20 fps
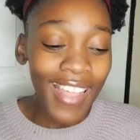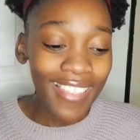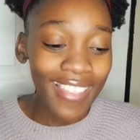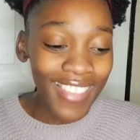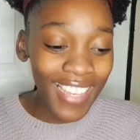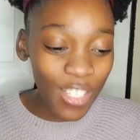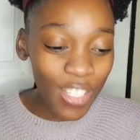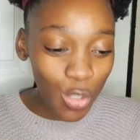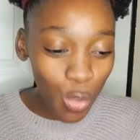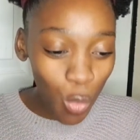
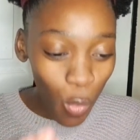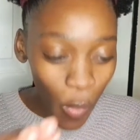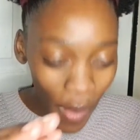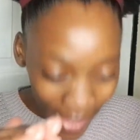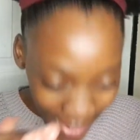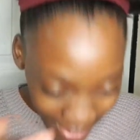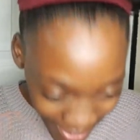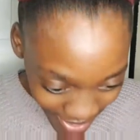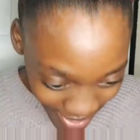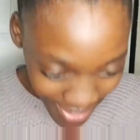That's
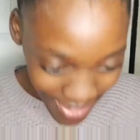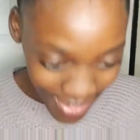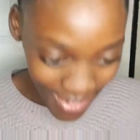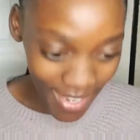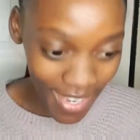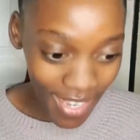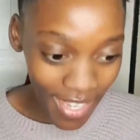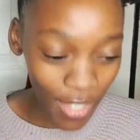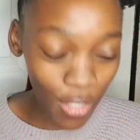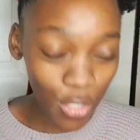when
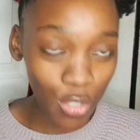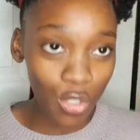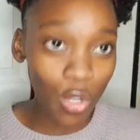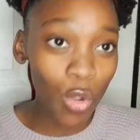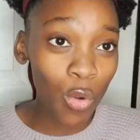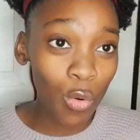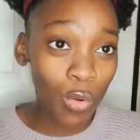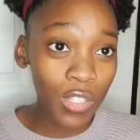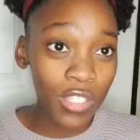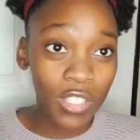he's
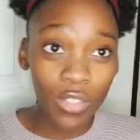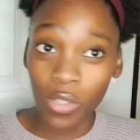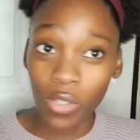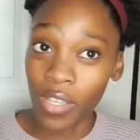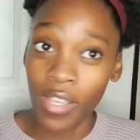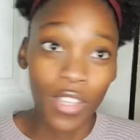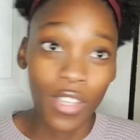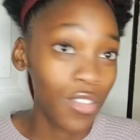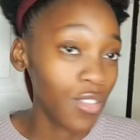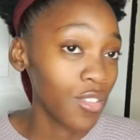so good,
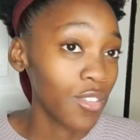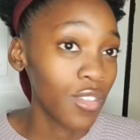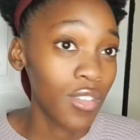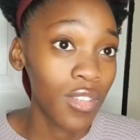okay?